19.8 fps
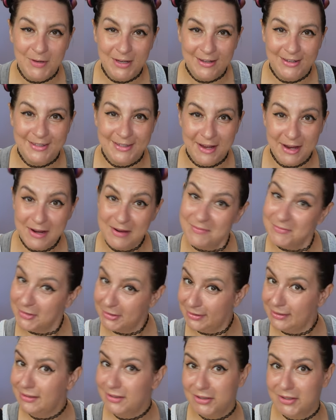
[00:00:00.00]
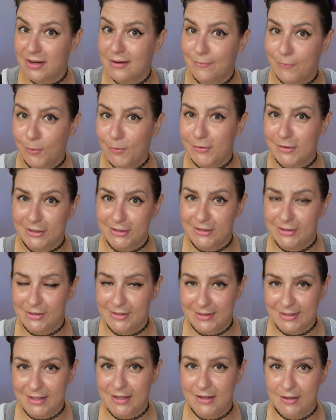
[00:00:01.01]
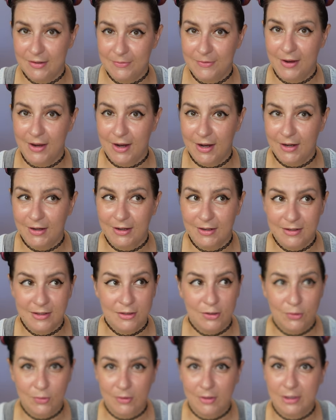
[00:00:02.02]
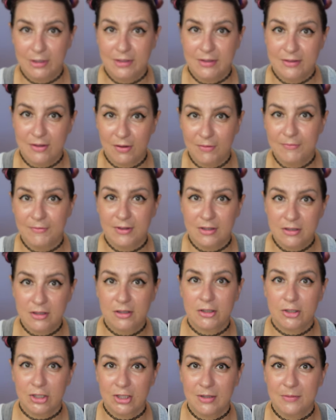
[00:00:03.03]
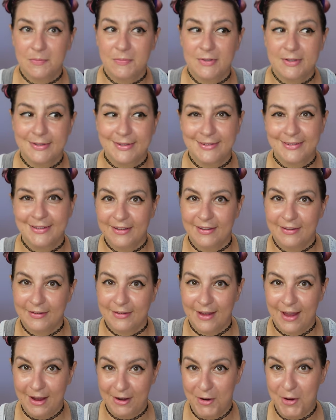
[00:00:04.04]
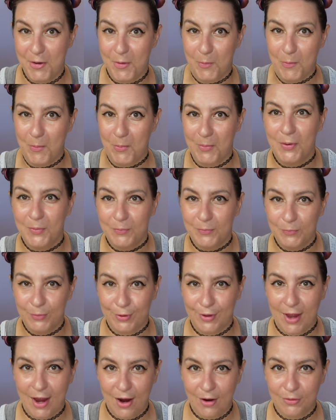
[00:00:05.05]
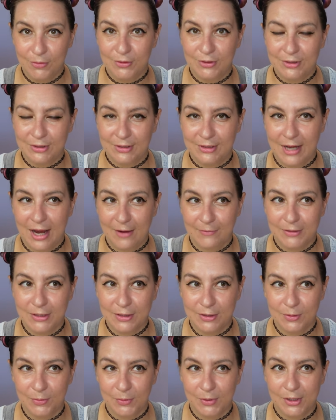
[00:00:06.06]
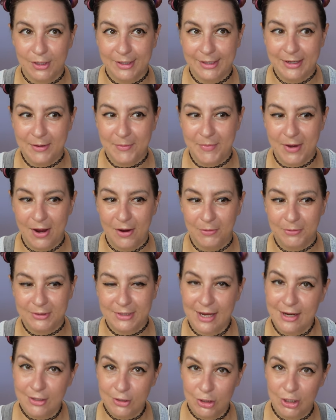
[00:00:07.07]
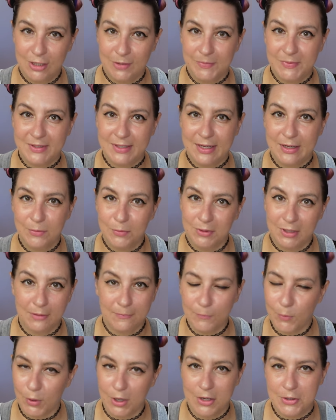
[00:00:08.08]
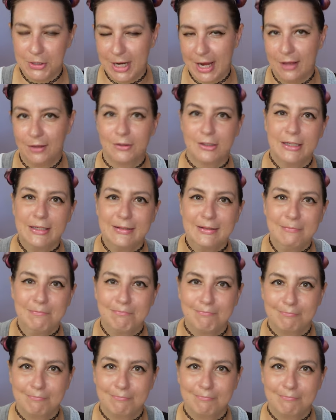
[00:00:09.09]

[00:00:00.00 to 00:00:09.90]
because I am really looking forward to see if I can enjoy salt and vinegar chips at home without having to worry about 10 chips equaling 400 calories.